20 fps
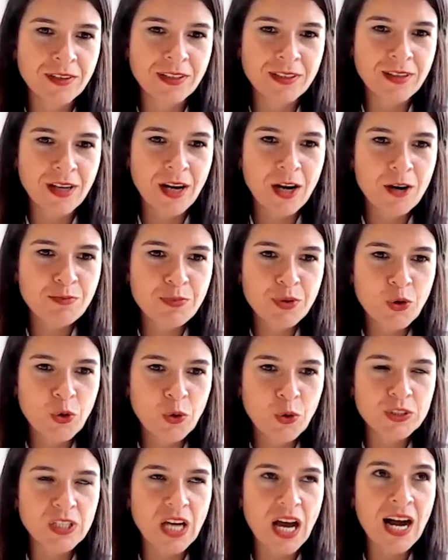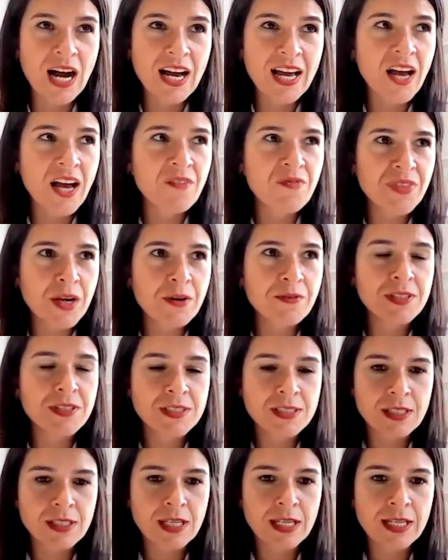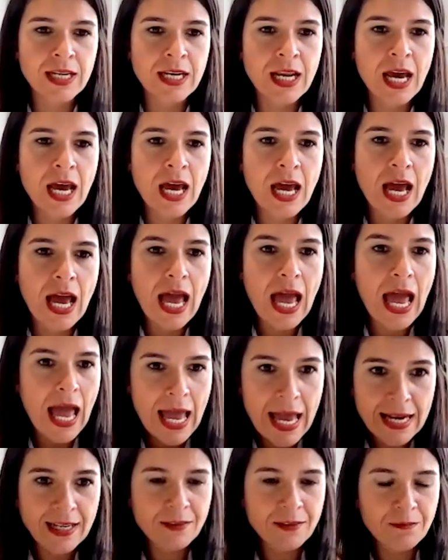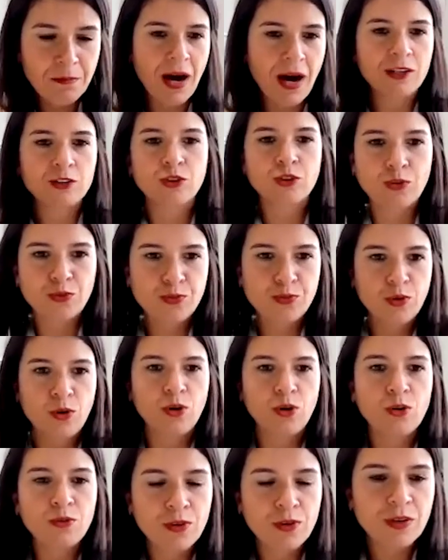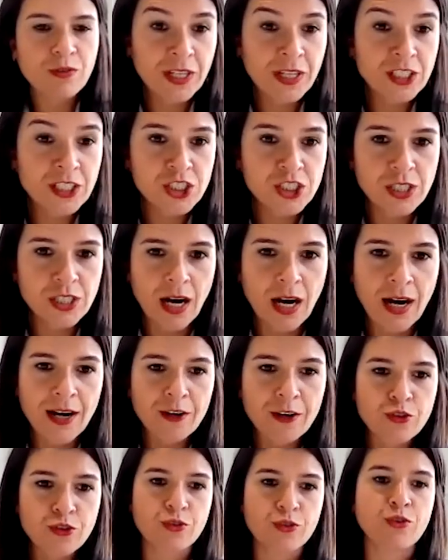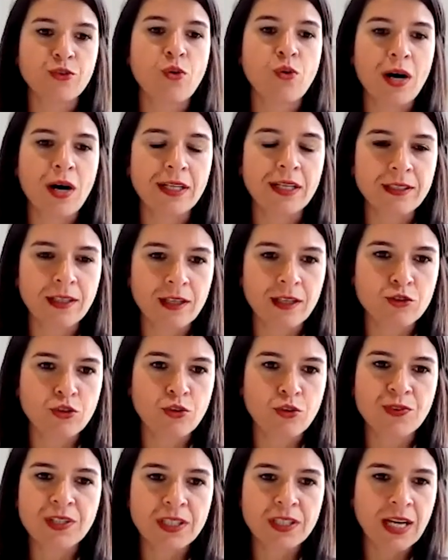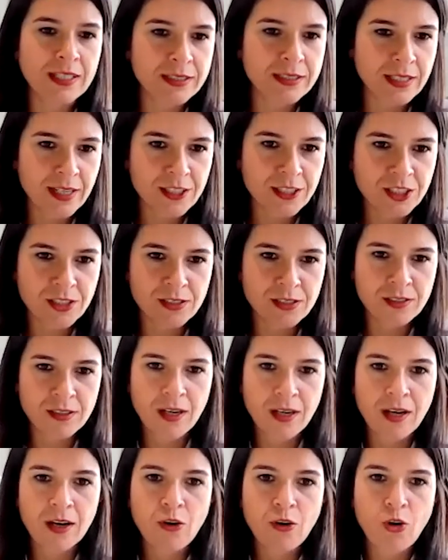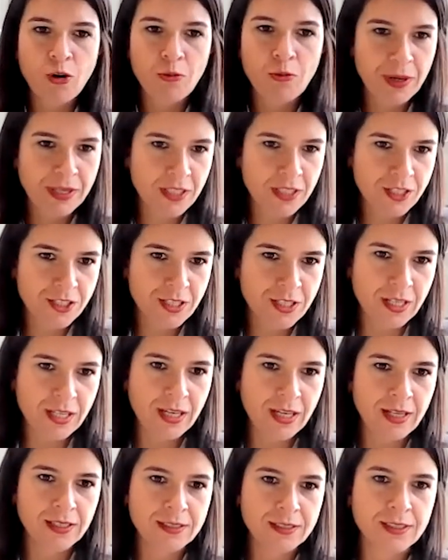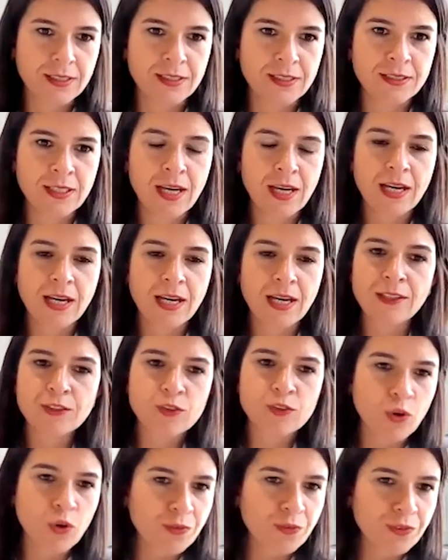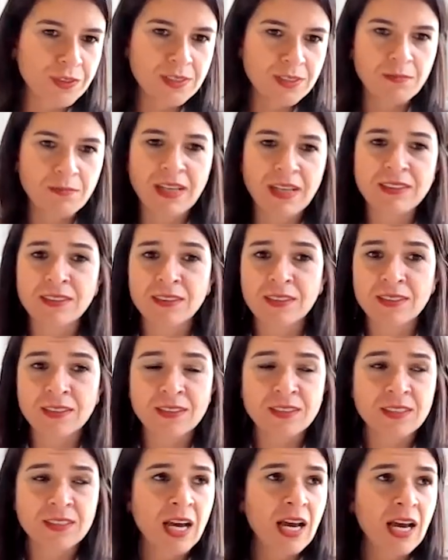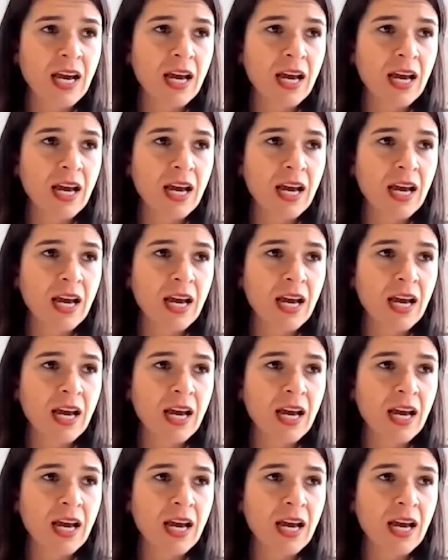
love it because I have never seen any part of law, which I do quite a lot of class action competition cases, insolvency matters